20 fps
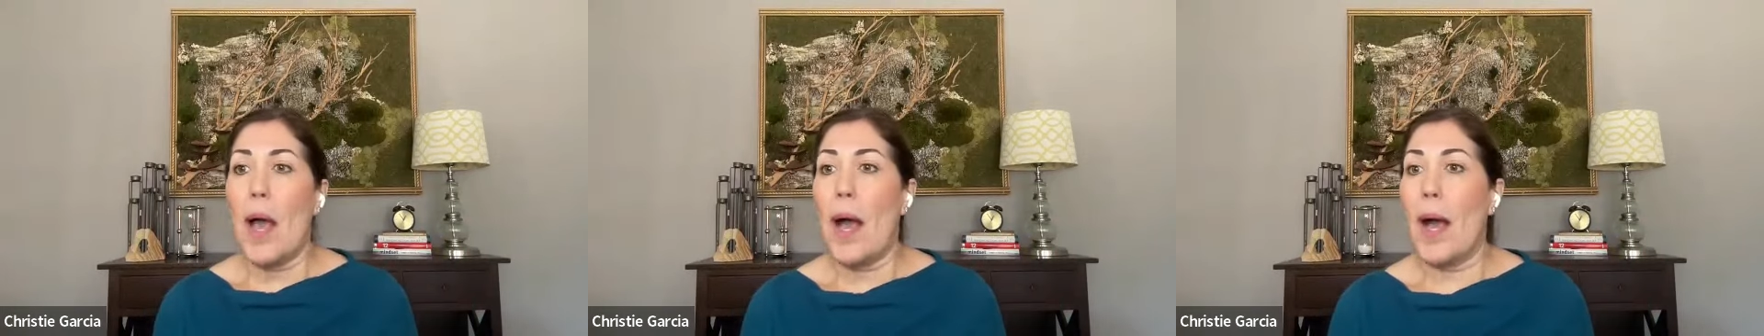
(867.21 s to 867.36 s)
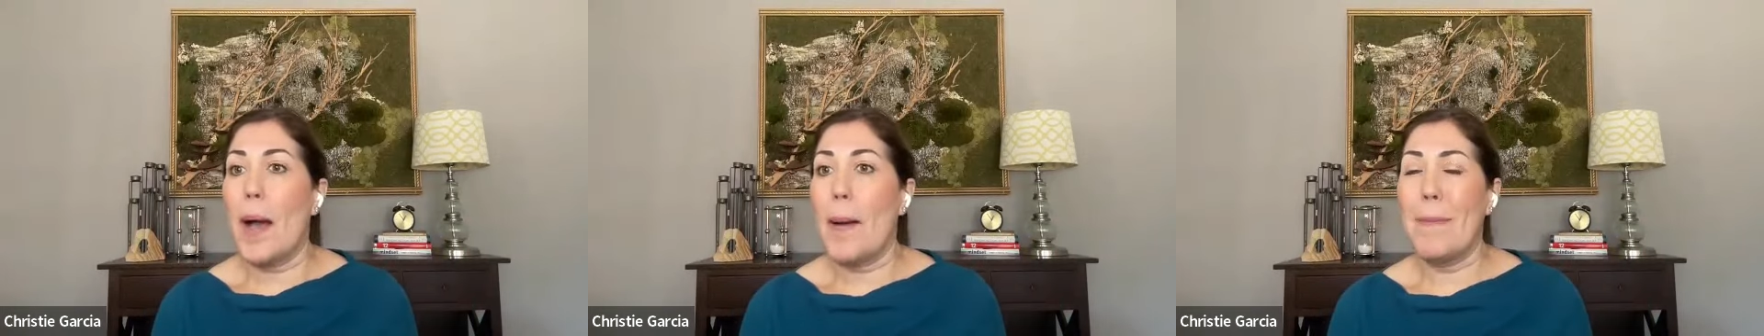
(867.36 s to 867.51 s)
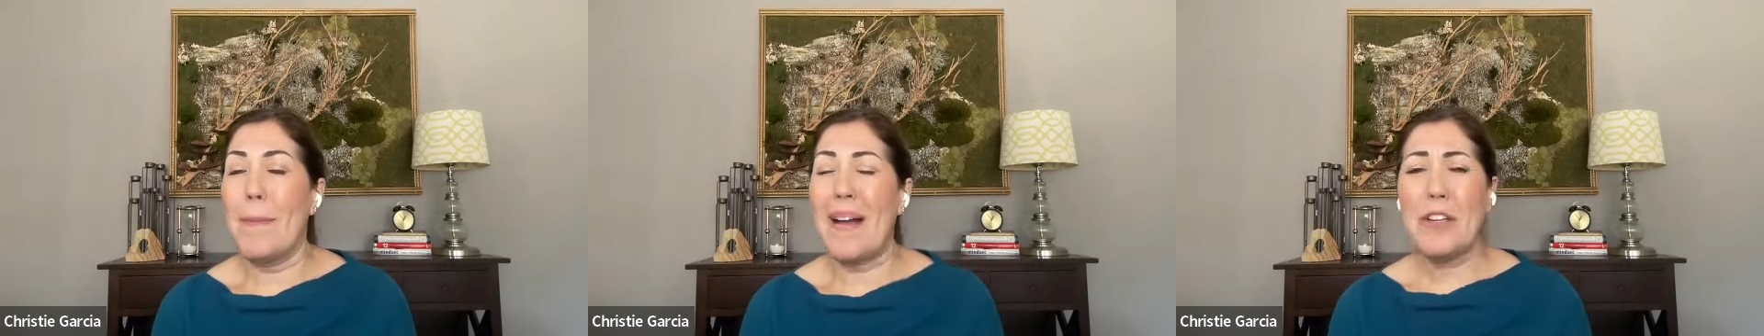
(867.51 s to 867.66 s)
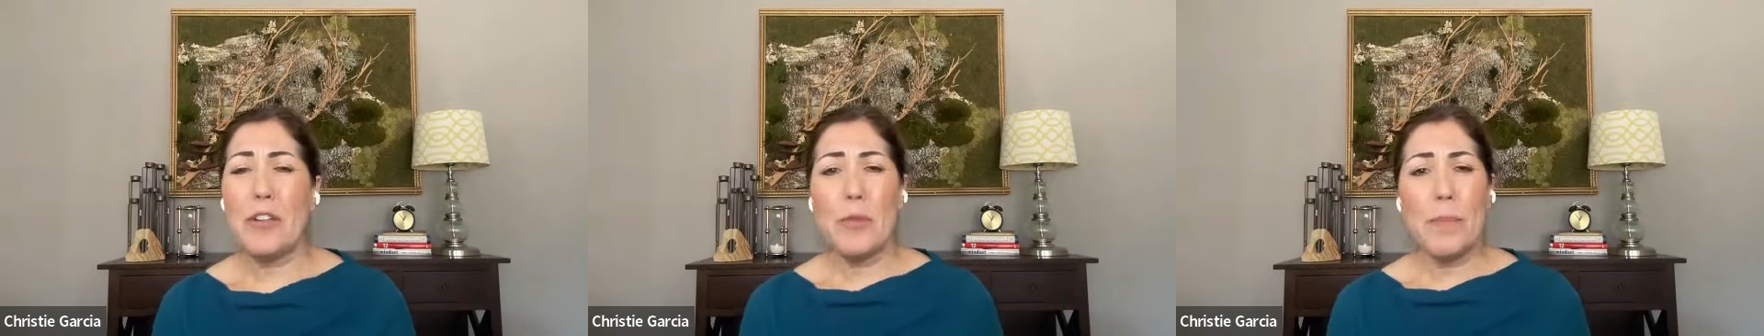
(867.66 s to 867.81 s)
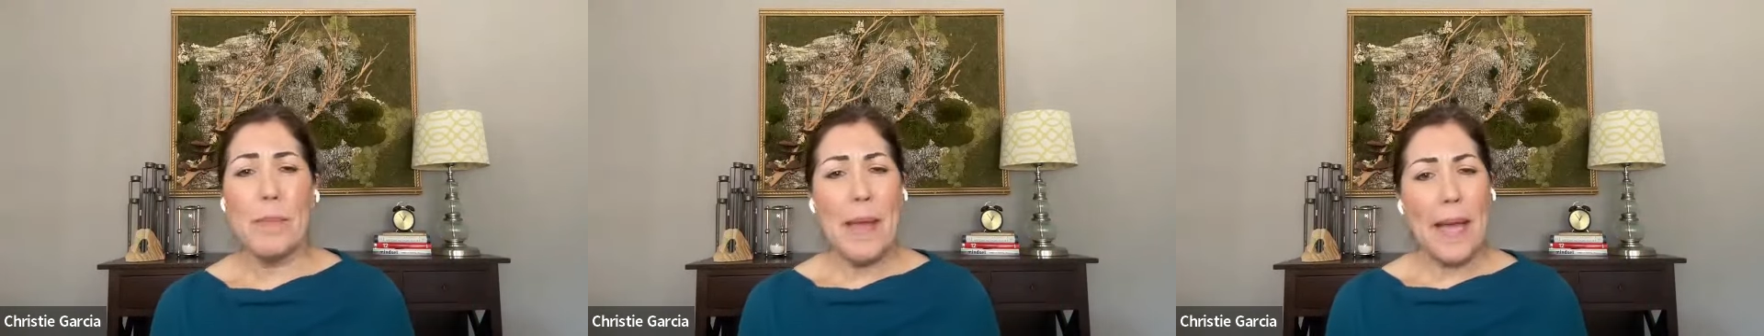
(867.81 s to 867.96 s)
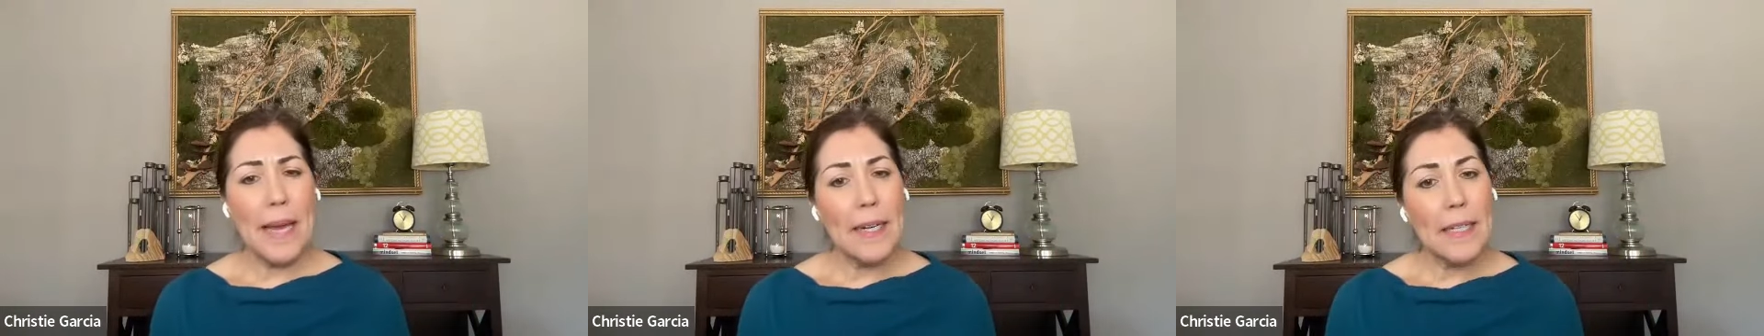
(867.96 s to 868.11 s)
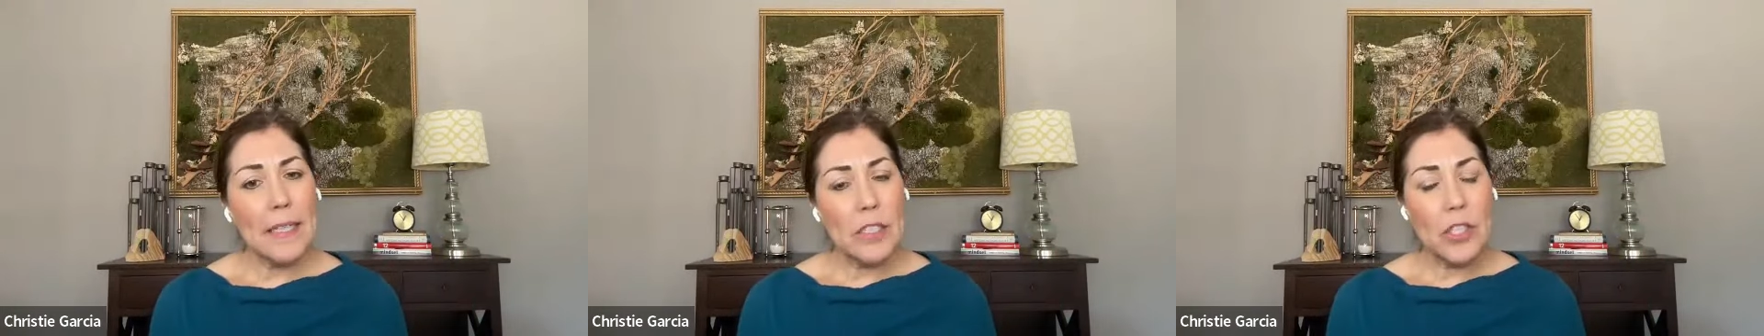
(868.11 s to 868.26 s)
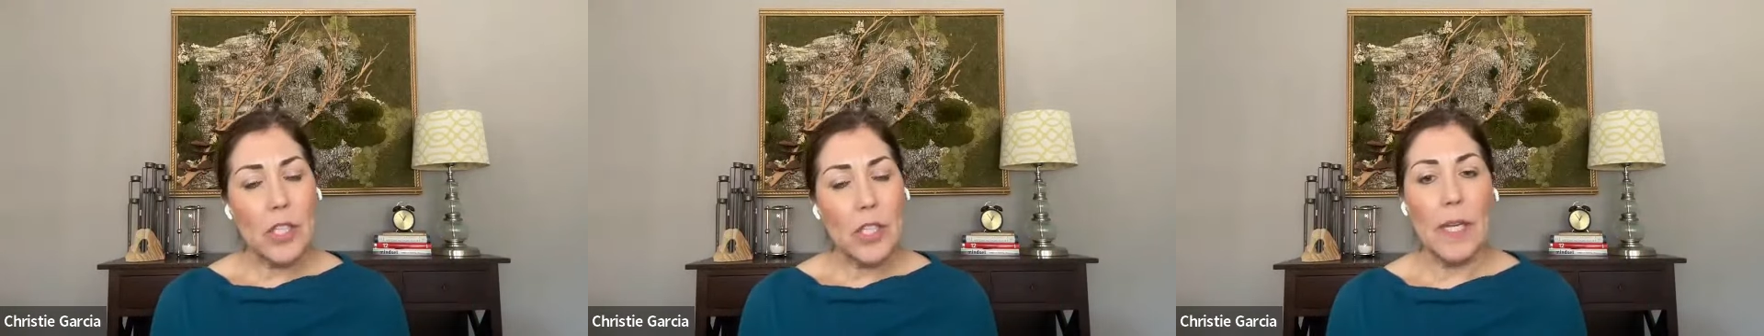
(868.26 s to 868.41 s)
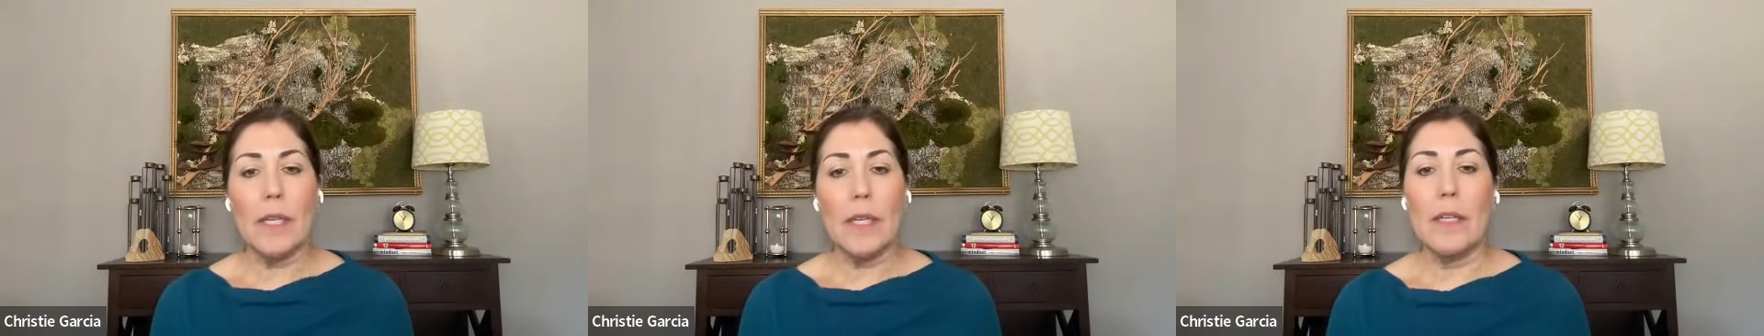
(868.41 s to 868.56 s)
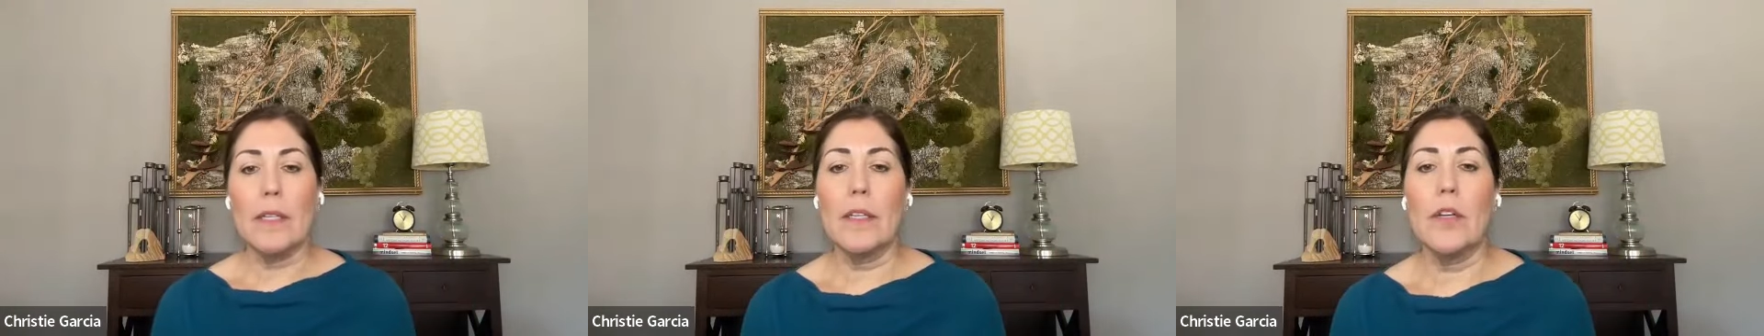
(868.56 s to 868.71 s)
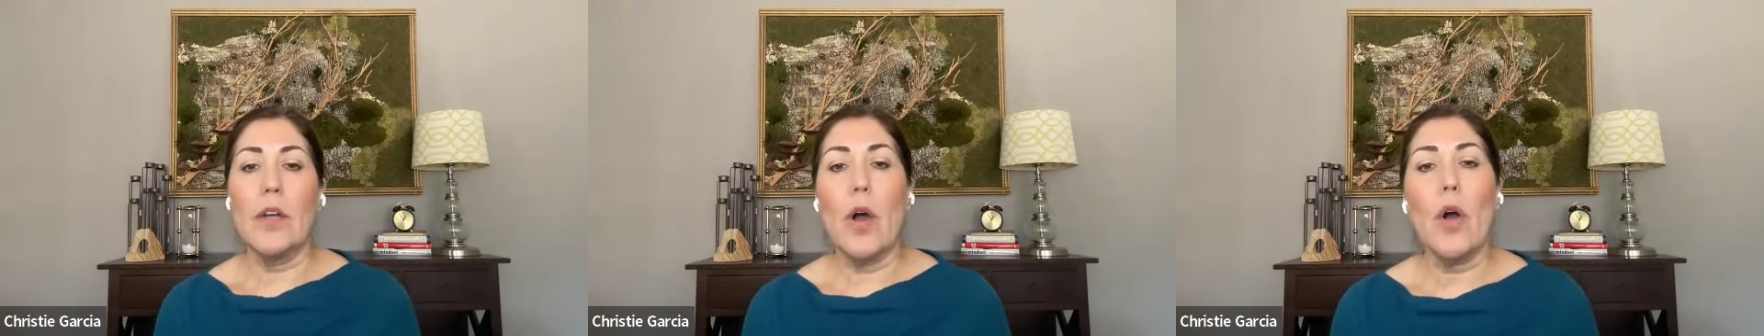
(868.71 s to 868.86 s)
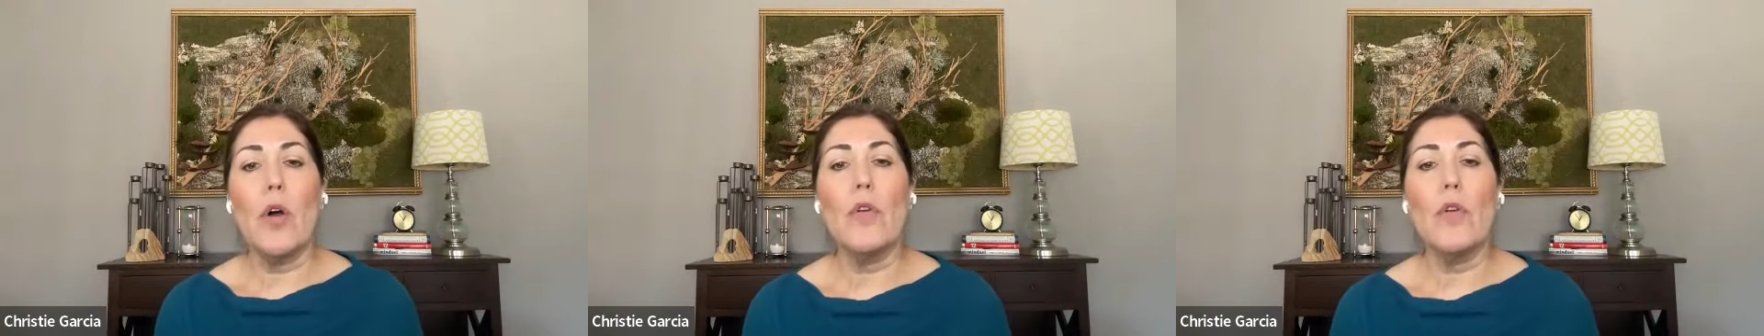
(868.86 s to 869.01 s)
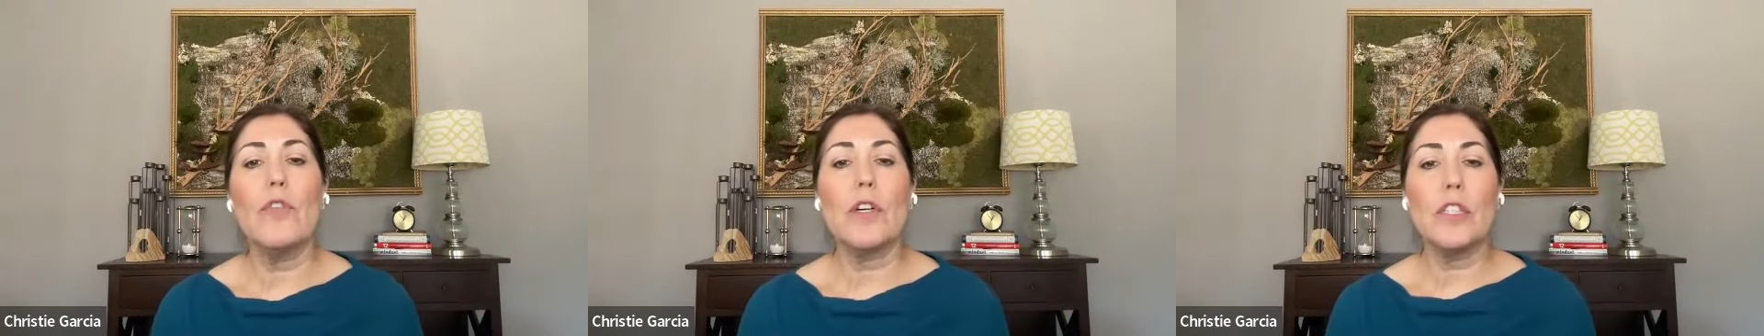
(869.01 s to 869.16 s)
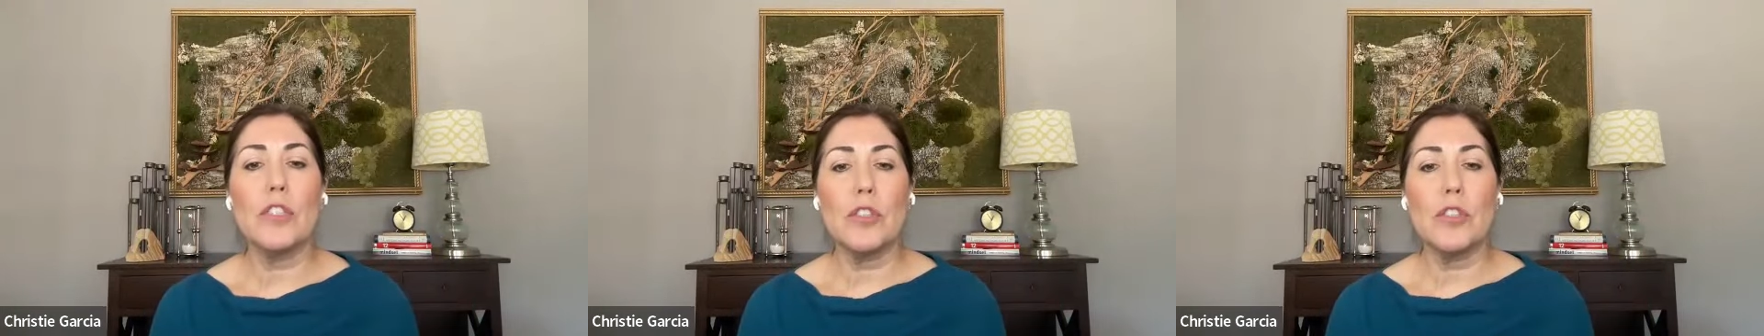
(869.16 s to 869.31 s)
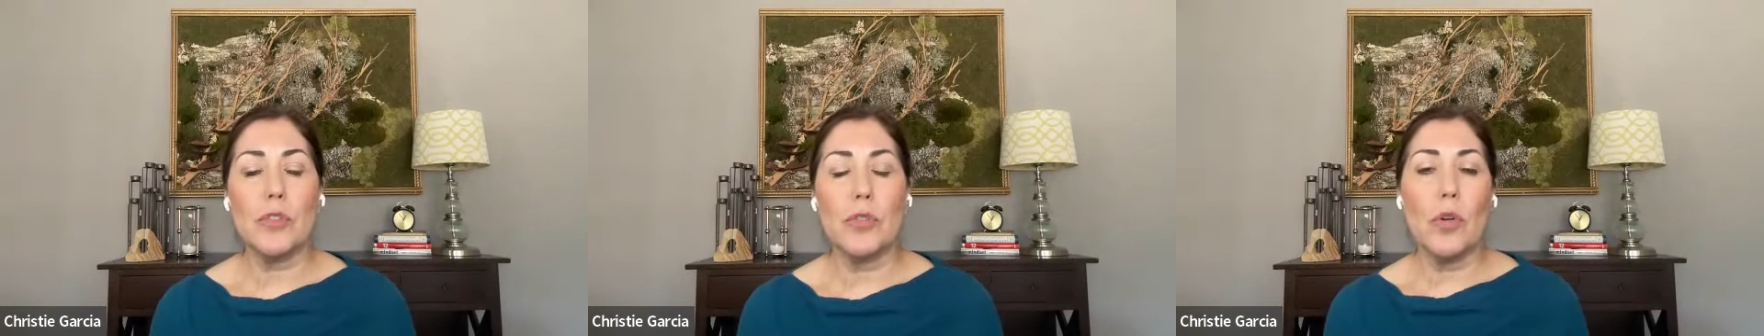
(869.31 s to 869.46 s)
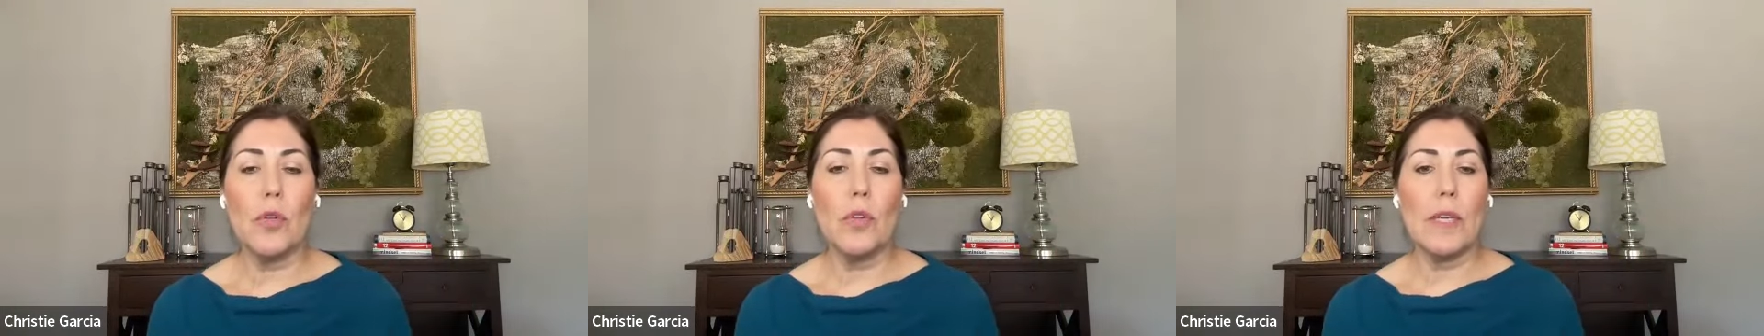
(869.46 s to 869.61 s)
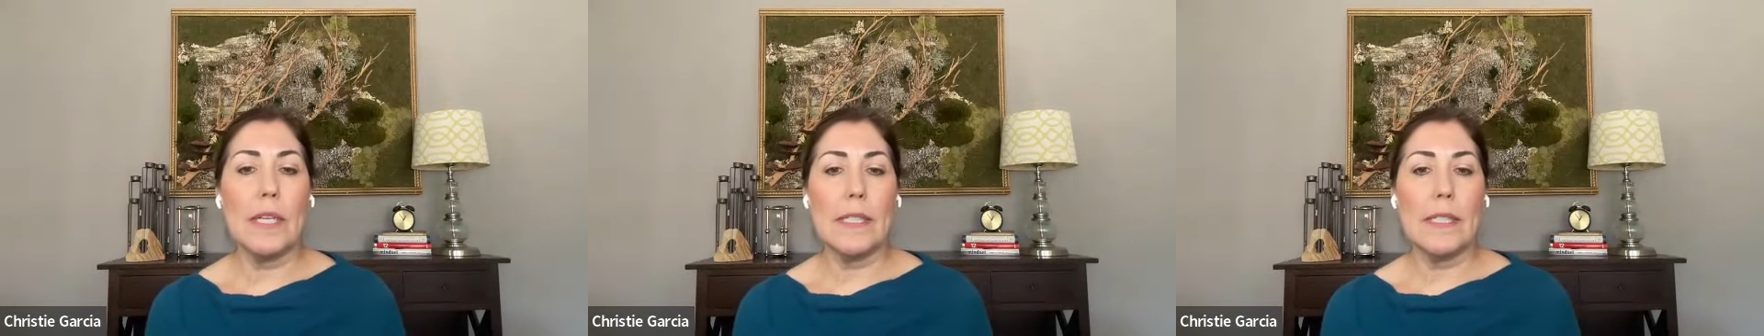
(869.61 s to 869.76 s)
Micromanaging, over controlling